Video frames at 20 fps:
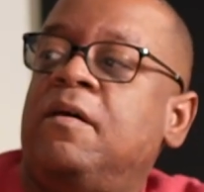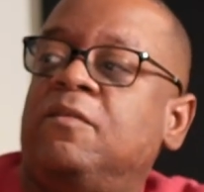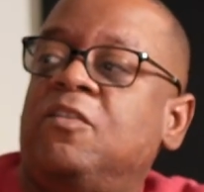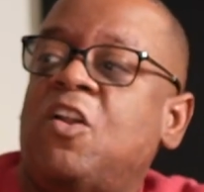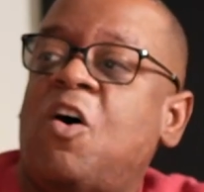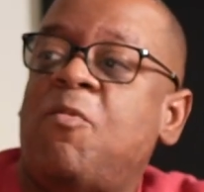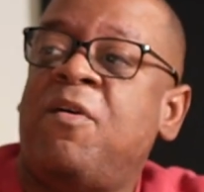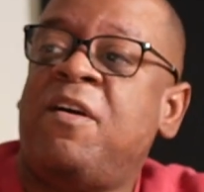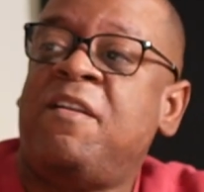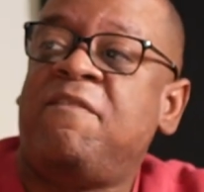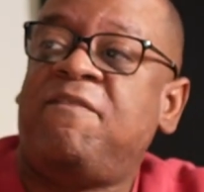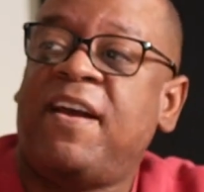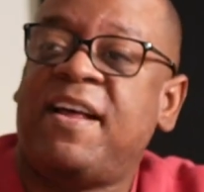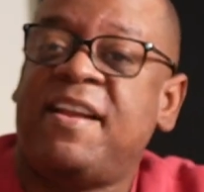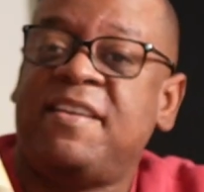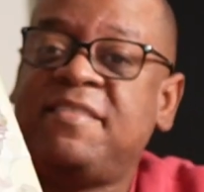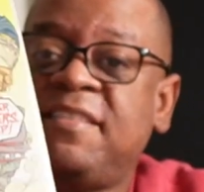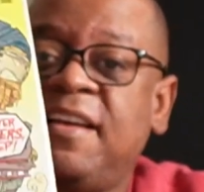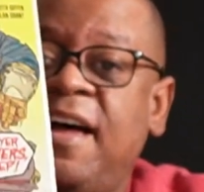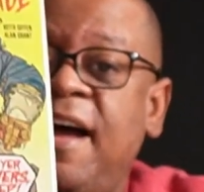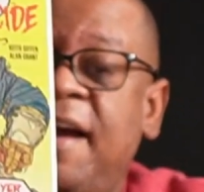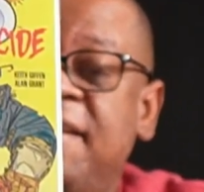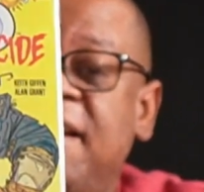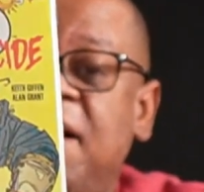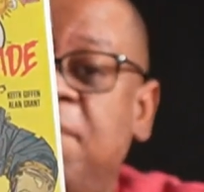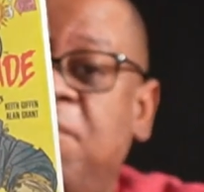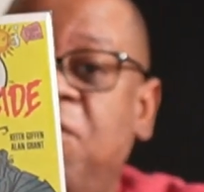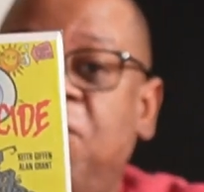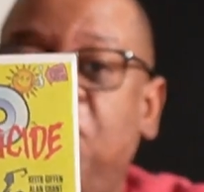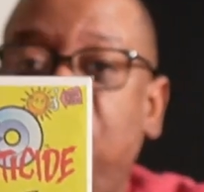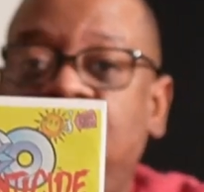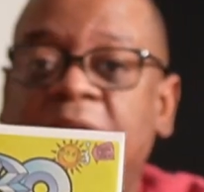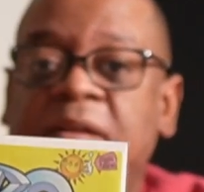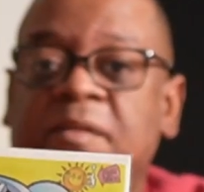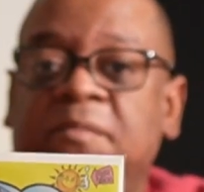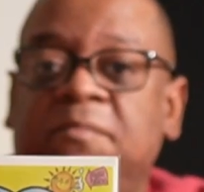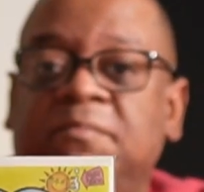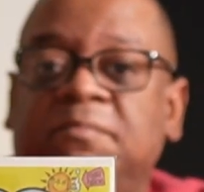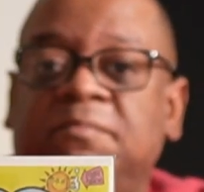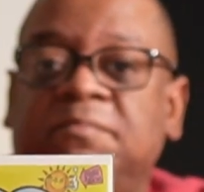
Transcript: Lobo Infanticide number 1.